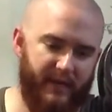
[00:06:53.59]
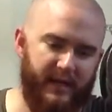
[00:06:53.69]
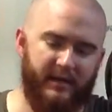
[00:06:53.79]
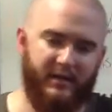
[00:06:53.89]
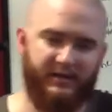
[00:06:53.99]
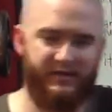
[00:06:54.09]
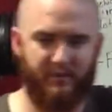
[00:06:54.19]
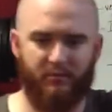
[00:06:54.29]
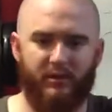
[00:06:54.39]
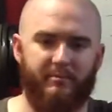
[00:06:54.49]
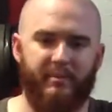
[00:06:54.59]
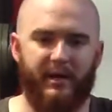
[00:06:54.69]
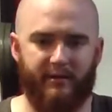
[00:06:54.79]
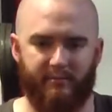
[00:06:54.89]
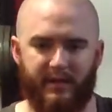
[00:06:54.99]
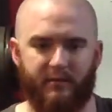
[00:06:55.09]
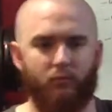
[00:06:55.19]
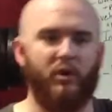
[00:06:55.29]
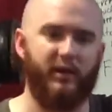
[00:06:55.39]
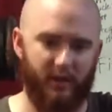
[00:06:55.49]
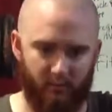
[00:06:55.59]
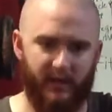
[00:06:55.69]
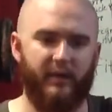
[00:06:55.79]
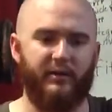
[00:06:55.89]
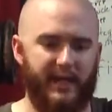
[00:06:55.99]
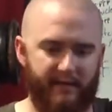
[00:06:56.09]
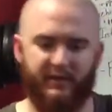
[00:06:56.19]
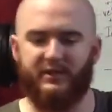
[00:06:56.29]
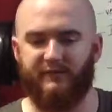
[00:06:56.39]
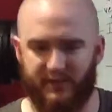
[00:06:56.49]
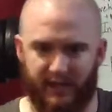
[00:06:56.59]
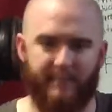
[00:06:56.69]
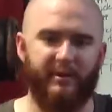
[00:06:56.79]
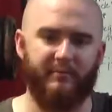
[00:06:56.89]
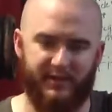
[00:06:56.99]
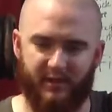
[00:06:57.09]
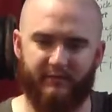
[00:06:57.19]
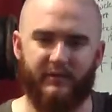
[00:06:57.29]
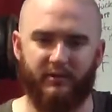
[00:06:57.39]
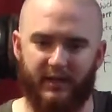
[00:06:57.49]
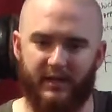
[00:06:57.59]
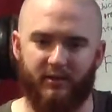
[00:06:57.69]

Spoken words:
and it doesn't really bother me walking around and having stuff slapping myself in the leg